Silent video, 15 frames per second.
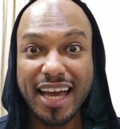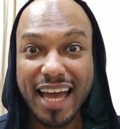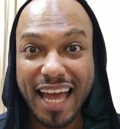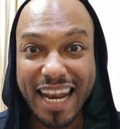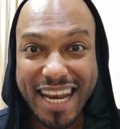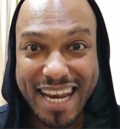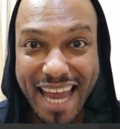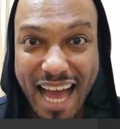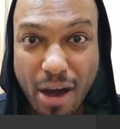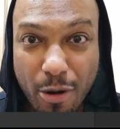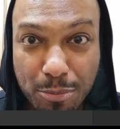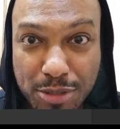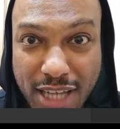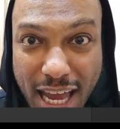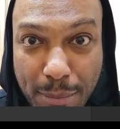and now
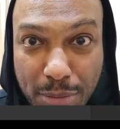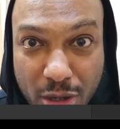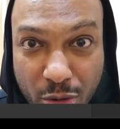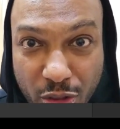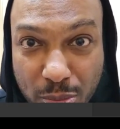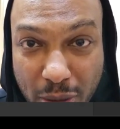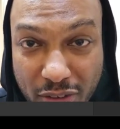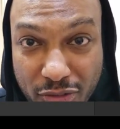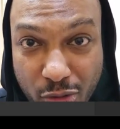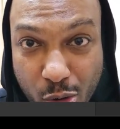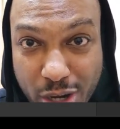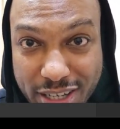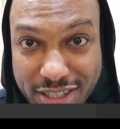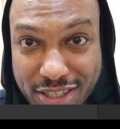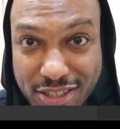I'm typing with my
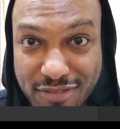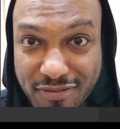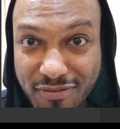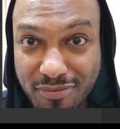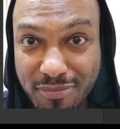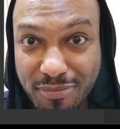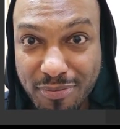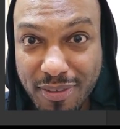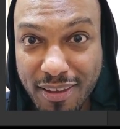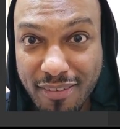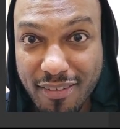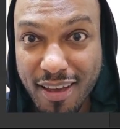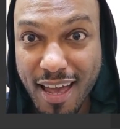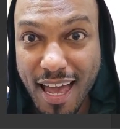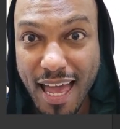voice.
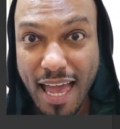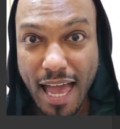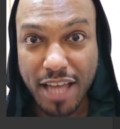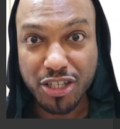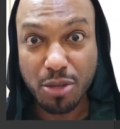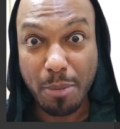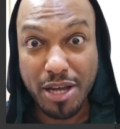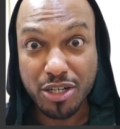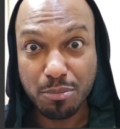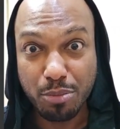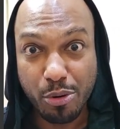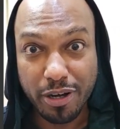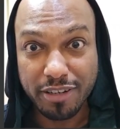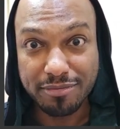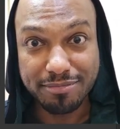Exclamation
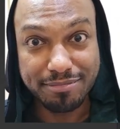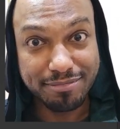point.